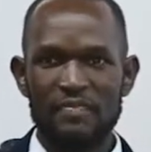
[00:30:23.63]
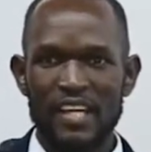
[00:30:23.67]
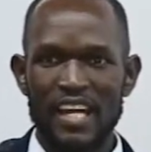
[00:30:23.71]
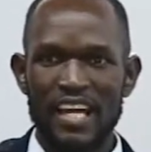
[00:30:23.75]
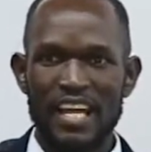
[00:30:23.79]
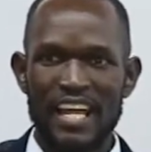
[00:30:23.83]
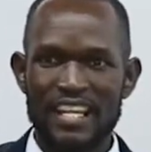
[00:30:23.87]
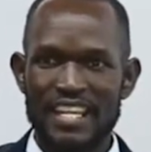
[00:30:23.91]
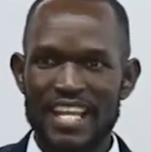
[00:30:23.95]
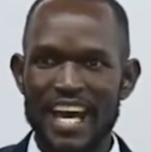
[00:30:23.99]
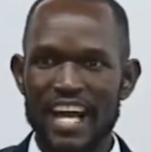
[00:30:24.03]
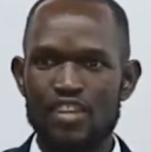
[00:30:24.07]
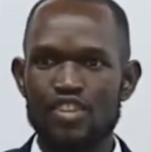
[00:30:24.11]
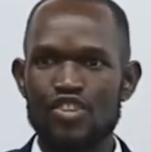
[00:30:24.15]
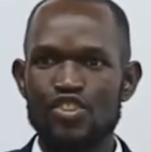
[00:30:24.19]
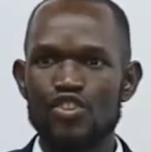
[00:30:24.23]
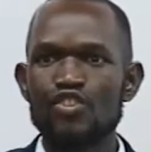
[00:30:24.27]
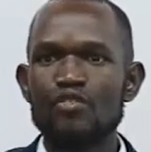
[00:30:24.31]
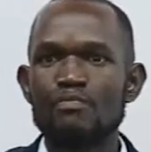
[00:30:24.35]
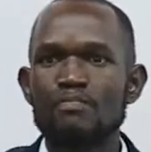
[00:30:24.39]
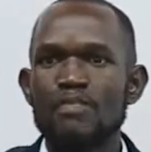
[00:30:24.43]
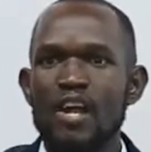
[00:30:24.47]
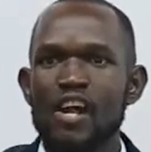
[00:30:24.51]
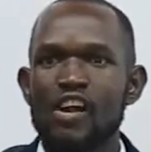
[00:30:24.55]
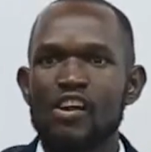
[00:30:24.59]
And that
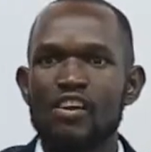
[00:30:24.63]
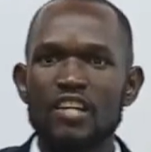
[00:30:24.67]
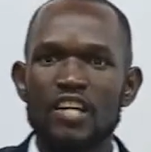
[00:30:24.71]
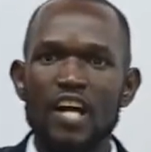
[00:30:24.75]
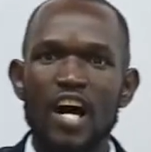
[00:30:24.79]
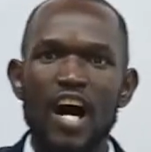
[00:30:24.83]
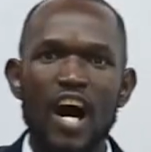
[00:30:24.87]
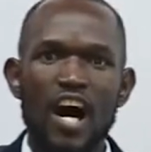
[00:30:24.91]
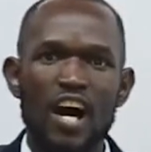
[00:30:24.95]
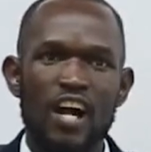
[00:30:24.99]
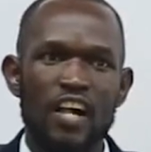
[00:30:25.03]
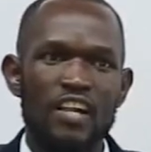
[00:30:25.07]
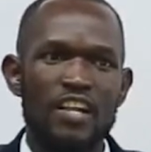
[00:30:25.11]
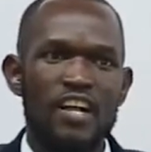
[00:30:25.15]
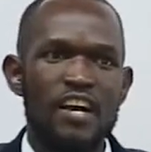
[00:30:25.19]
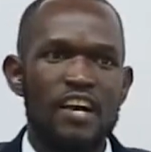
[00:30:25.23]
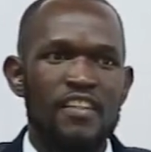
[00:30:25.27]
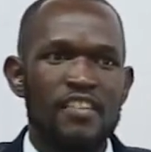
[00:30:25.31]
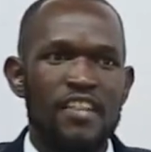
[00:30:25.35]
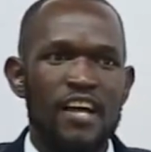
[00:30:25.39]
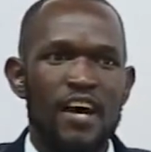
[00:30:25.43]
should be our goal